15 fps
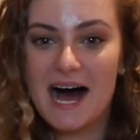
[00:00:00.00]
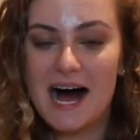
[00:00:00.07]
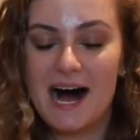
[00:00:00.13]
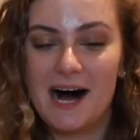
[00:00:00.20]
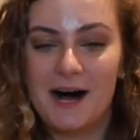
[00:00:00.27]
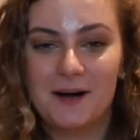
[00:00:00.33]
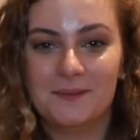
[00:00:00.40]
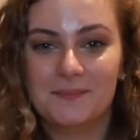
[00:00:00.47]

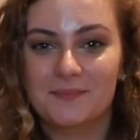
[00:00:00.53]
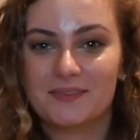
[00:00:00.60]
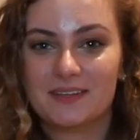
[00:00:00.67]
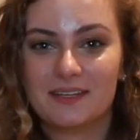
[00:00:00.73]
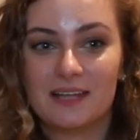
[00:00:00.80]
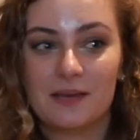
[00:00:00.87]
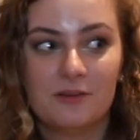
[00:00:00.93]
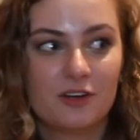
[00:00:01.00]

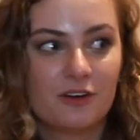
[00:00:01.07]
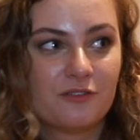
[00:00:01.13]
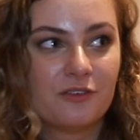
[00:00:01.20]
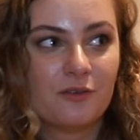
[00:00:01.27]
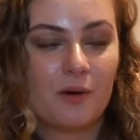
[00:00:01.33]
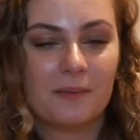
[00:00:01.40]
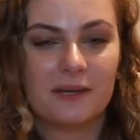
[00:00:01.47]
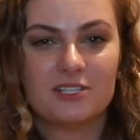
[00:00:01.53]
Let me know if
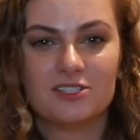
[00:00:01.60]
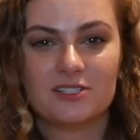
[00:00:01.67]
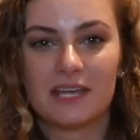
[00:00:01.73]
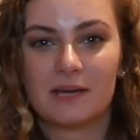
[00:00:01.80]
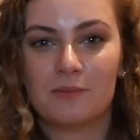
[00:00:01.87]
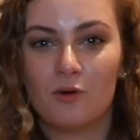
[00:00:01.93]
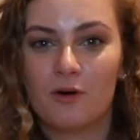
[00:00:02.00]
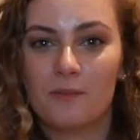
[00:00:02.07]
you want me to do
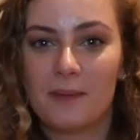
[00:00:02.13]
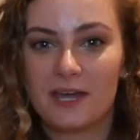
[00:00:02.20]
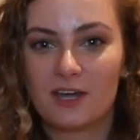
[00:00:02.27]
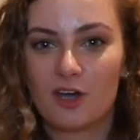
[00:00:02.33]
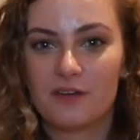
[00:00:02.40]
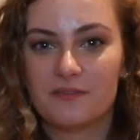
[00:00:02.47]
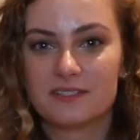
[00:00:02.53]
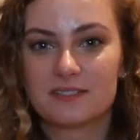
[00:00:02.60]
like more
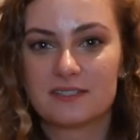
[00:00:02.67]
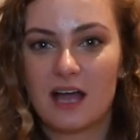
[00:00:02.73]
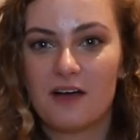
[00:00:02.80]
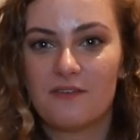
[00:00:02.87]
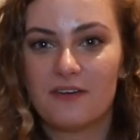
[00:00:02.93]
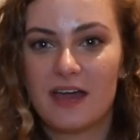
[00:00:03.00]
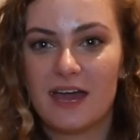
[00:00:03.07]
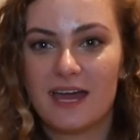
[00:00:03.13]
makeover
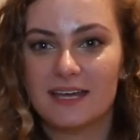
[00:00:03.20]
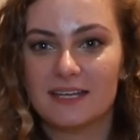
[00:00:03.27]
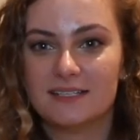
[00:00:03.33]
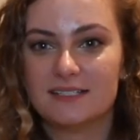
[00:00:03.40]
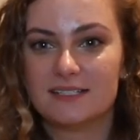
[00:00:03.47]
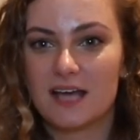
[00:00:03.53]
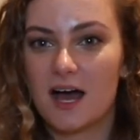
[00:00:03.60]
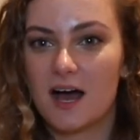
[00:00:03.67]
stuff
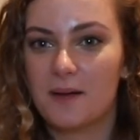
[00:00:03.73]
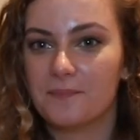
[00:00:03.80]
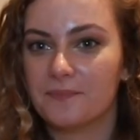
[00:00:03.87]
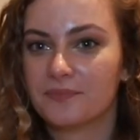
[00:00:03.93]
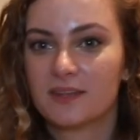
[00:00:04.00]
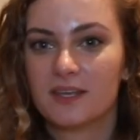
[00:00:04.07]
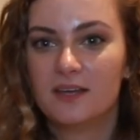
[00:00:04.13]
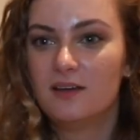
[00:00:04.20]
and
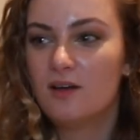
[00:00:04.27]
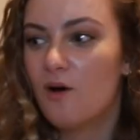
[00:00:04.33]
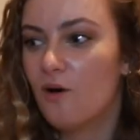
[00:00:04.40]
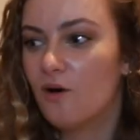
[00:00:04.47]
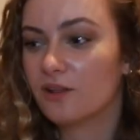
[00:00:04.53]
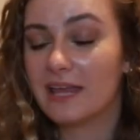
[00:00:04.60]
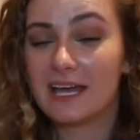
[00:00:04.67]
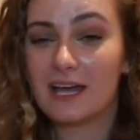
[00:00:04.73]

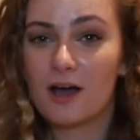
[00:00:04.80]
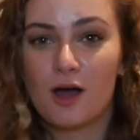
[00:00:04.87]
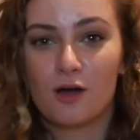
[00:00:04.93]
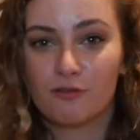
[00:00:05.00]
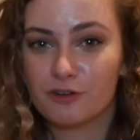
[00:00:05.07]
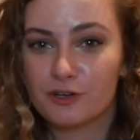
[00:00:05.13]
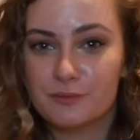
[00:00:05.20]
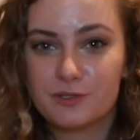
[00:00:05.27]
or like
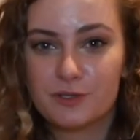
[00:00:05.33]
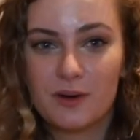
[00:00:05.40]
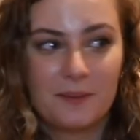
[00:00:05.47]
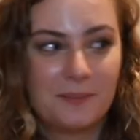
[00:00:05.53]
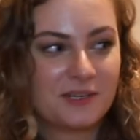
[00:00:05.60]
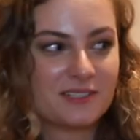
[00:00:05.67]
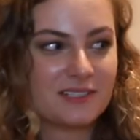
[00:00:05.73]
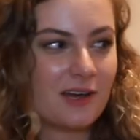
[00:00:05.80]
a room tour,
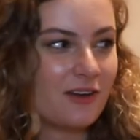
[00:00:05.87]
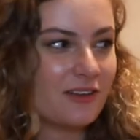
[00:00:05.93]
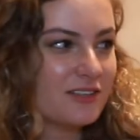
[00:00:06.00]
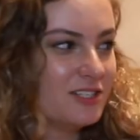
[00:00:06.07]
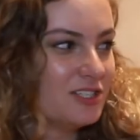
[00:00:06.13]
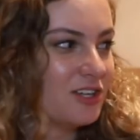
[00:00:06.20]
because I only